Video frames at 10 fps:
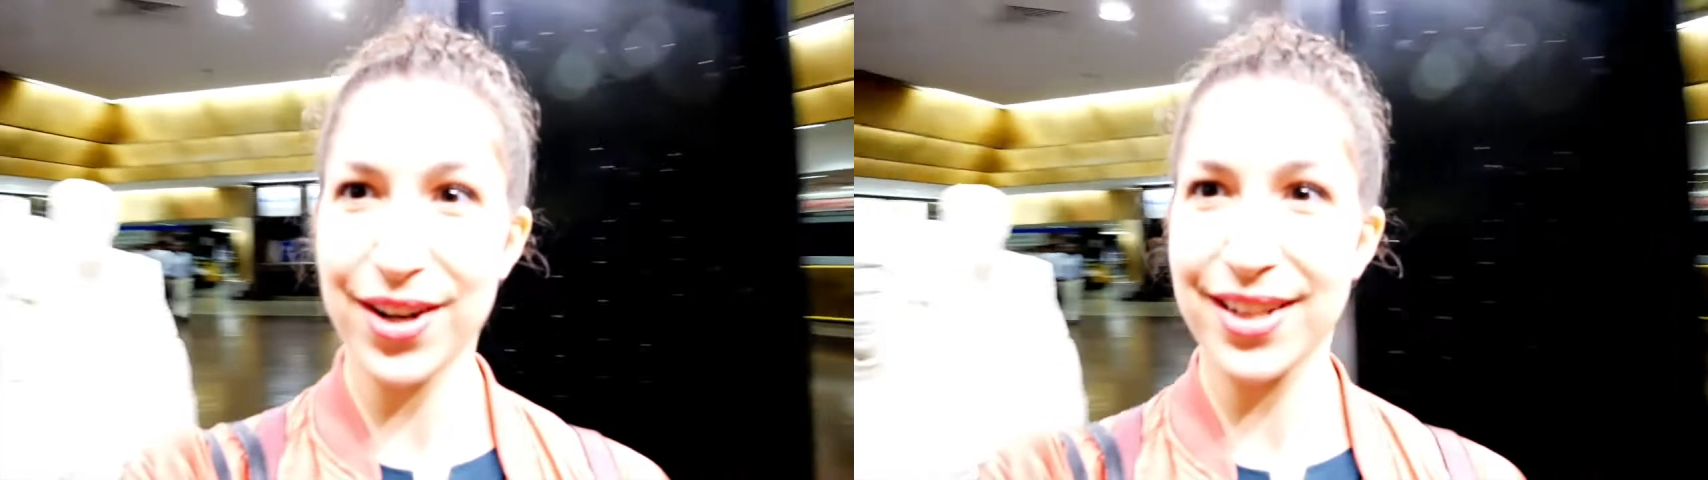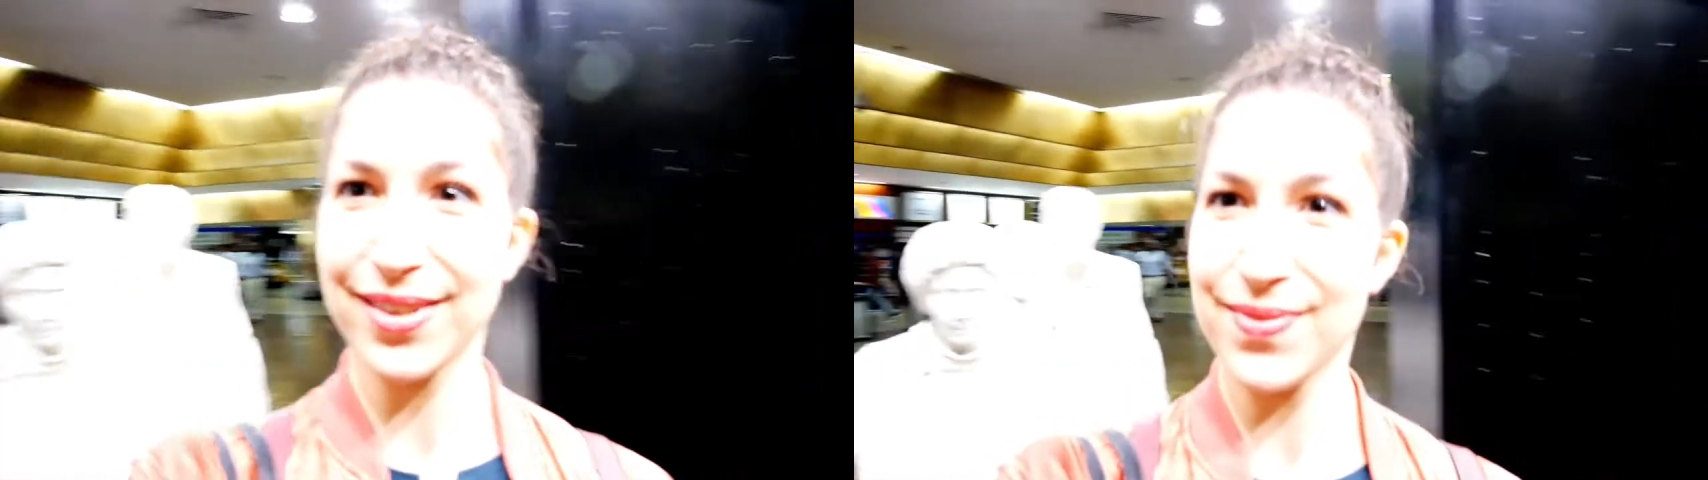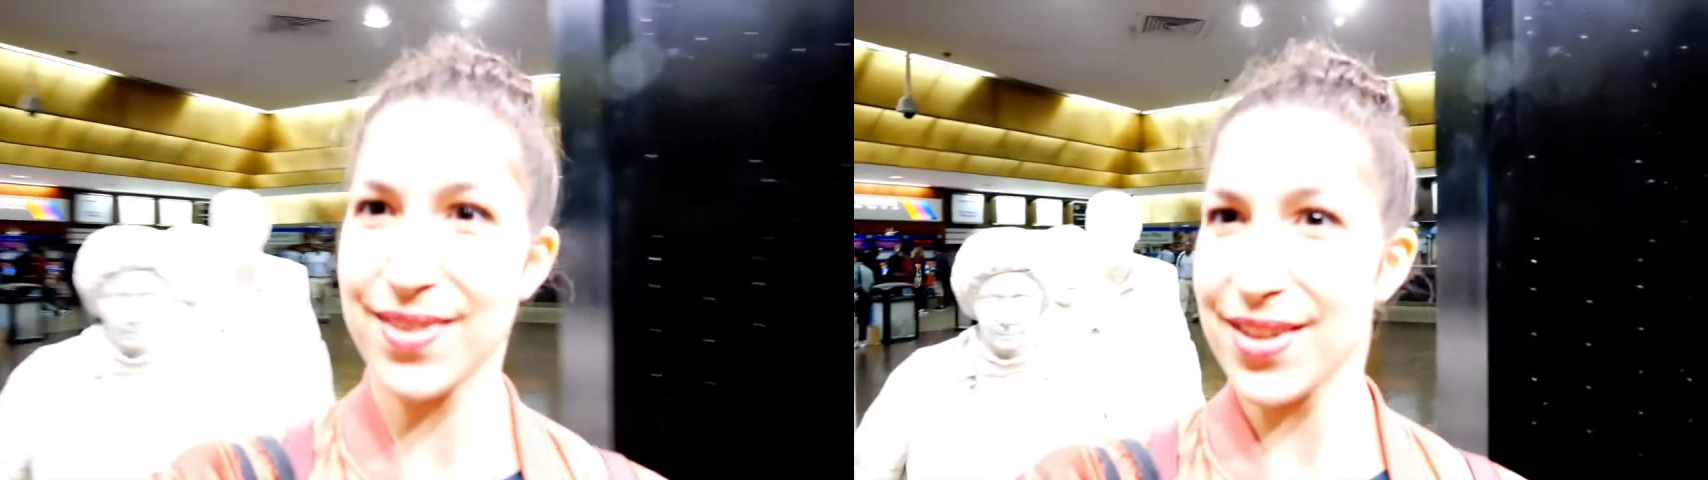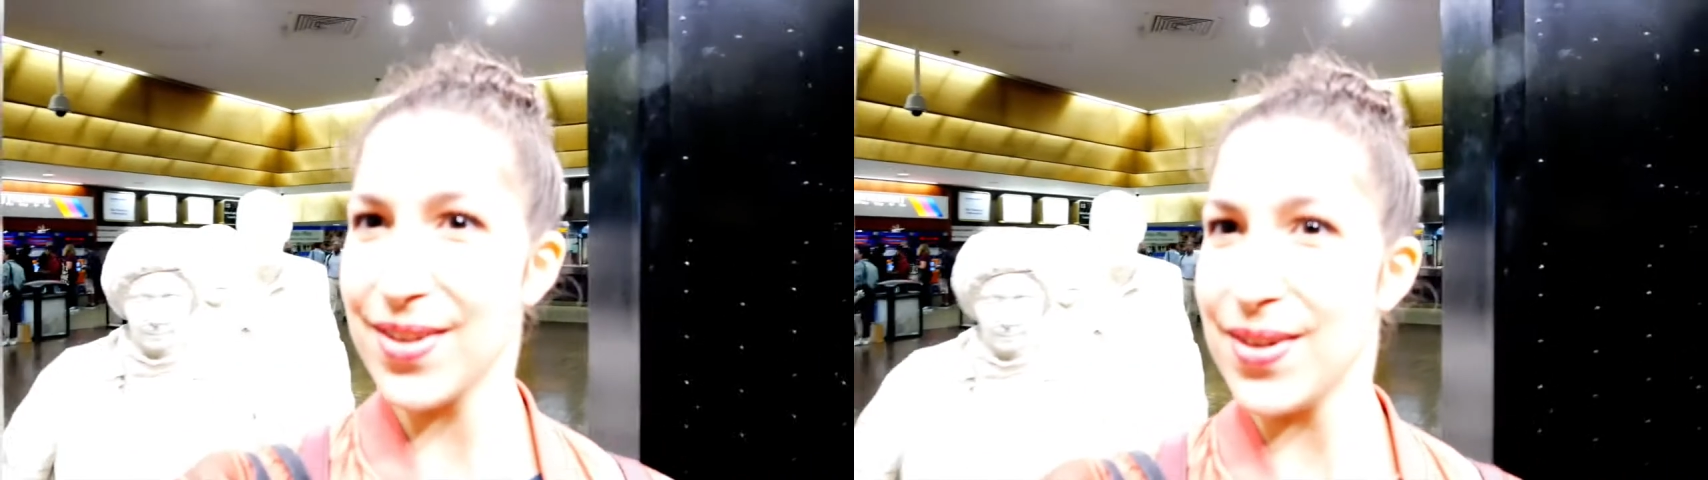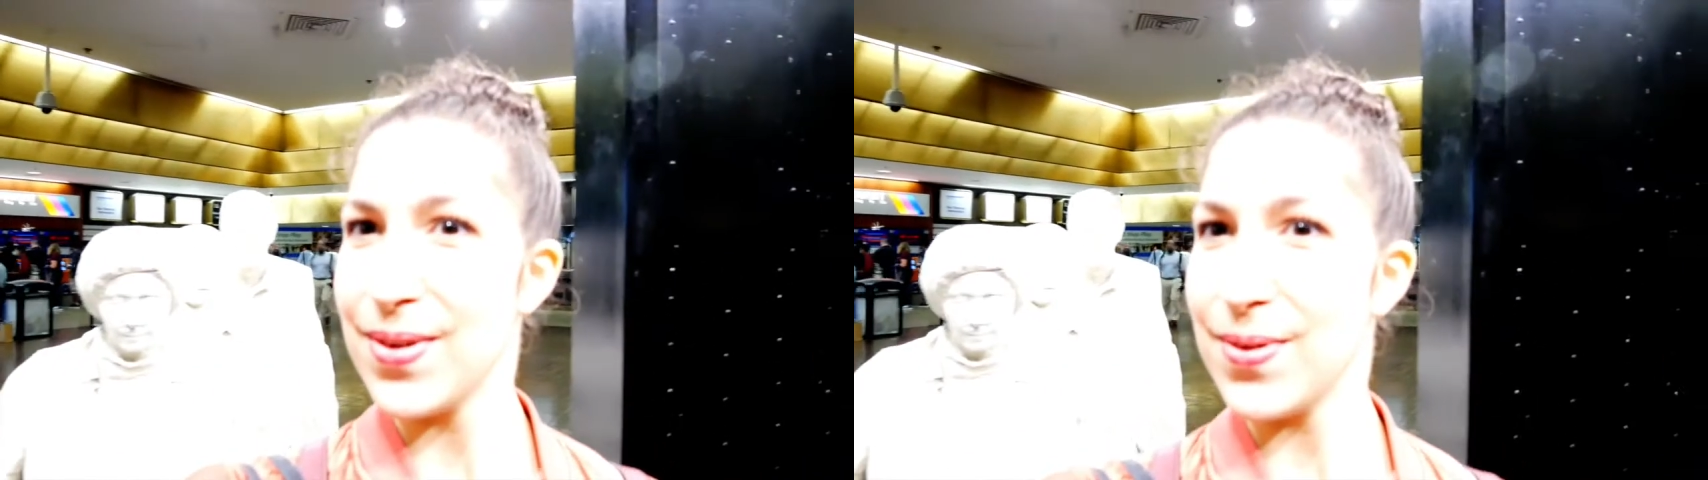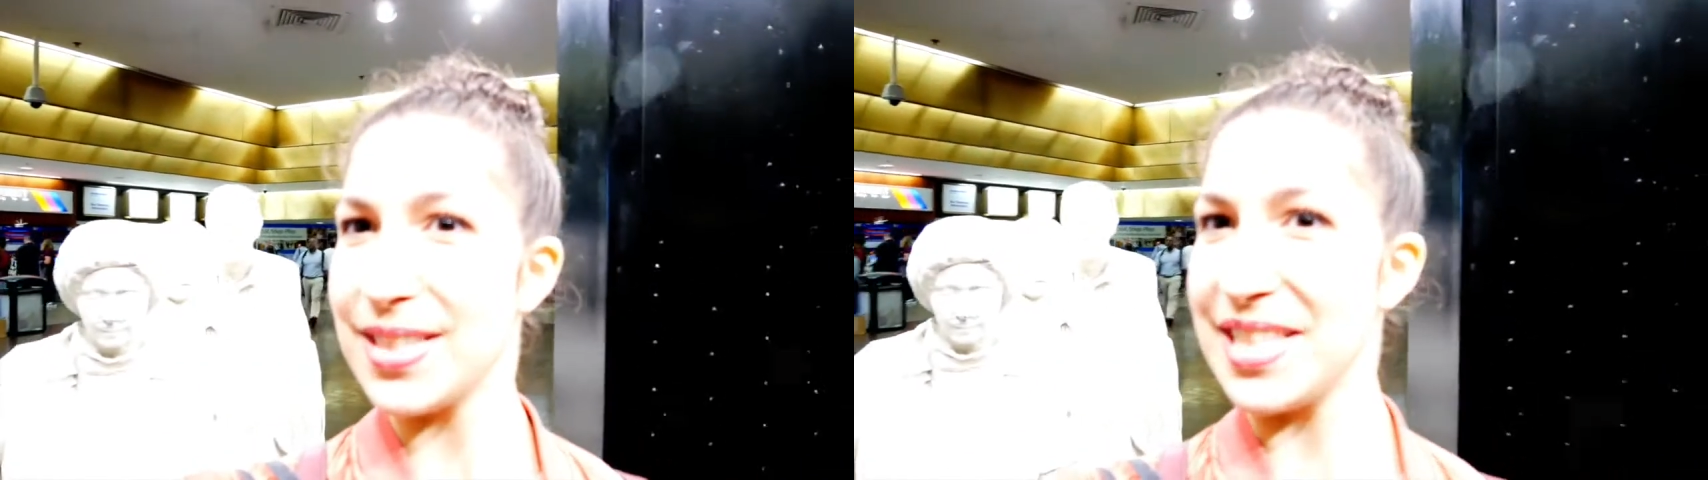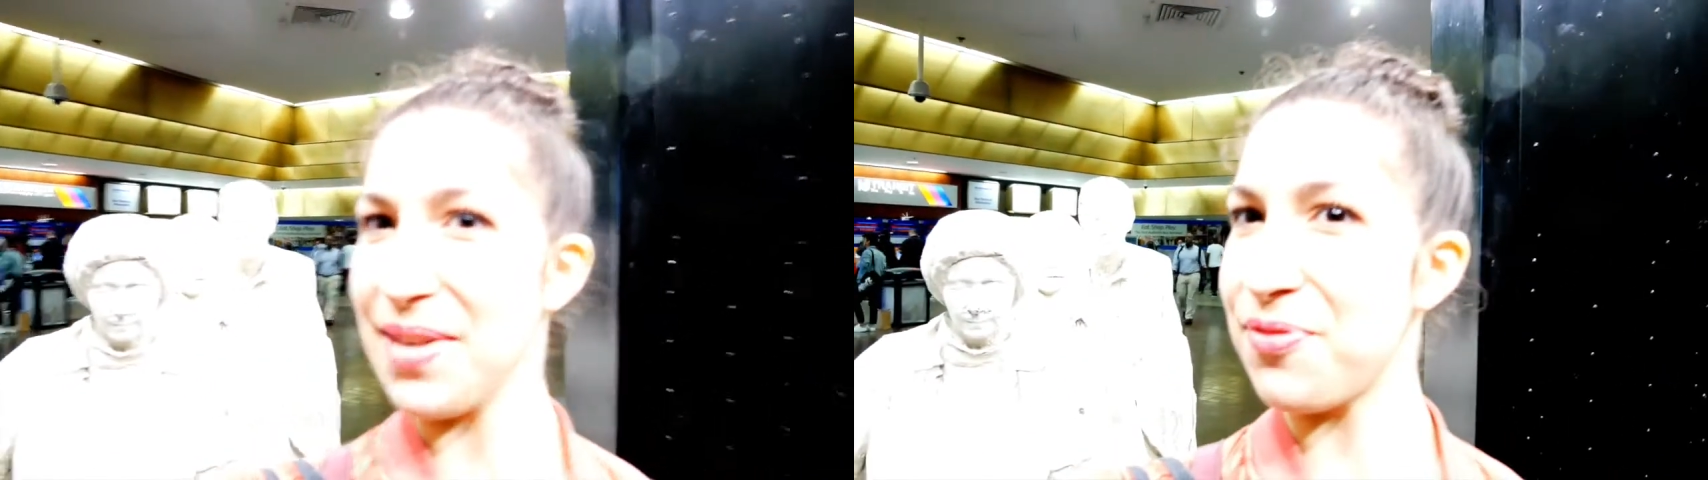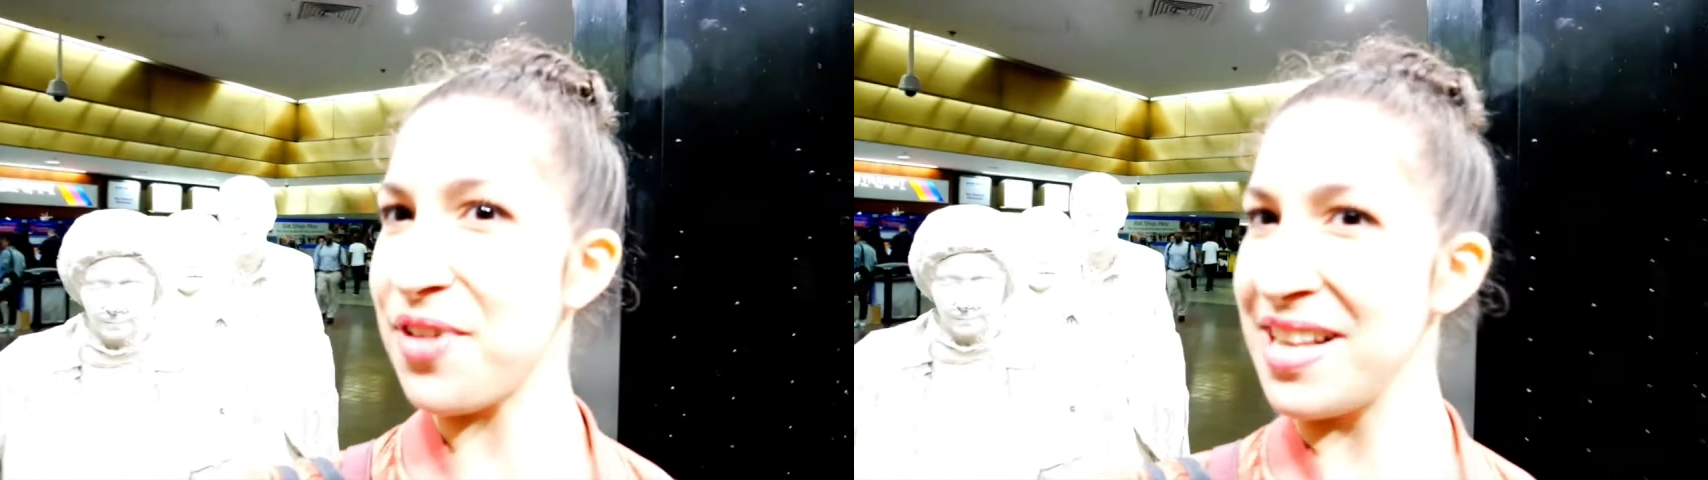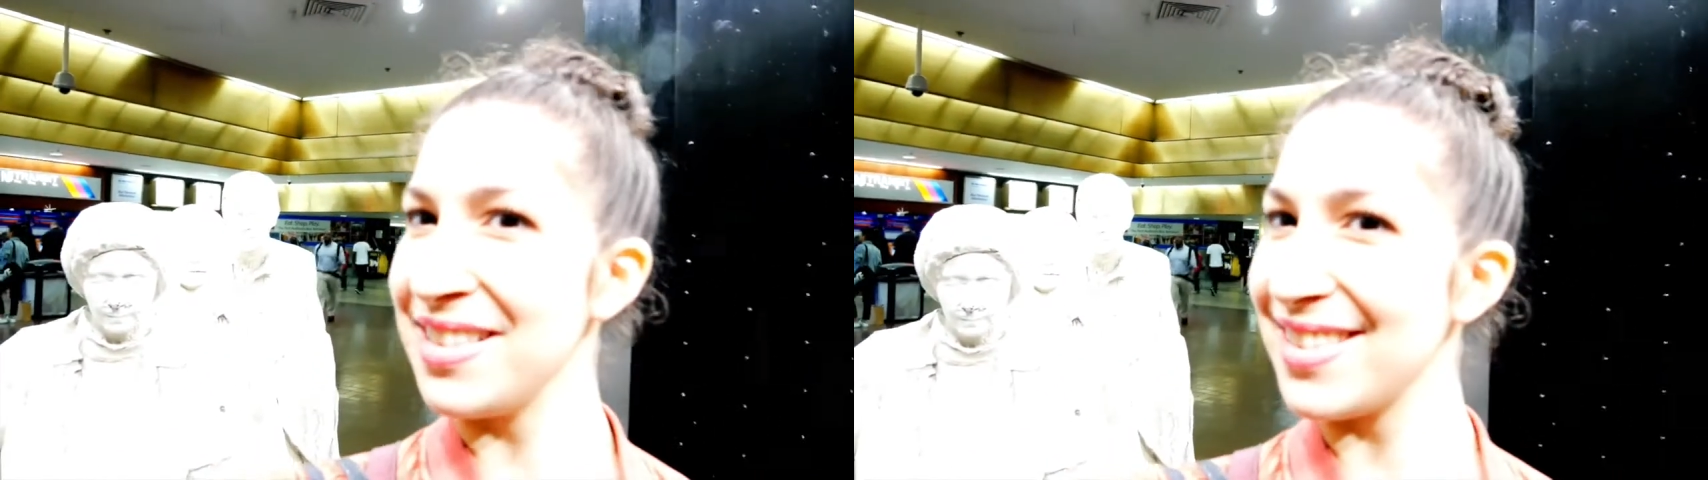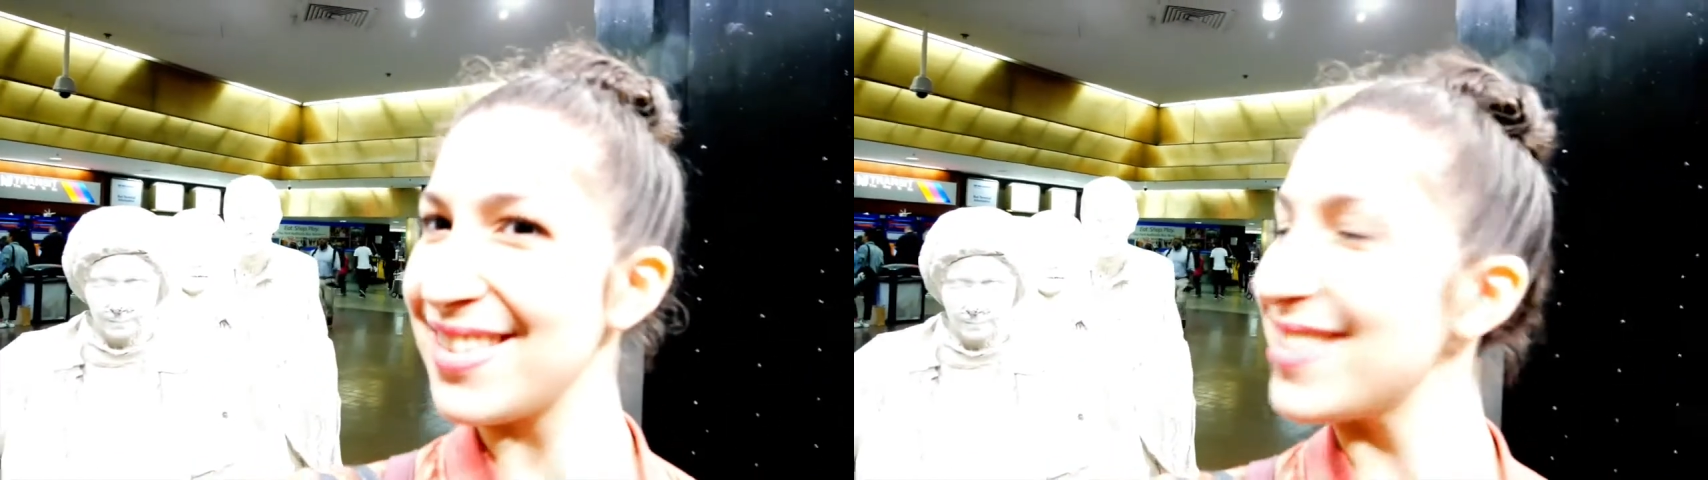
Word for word: What's up, friends?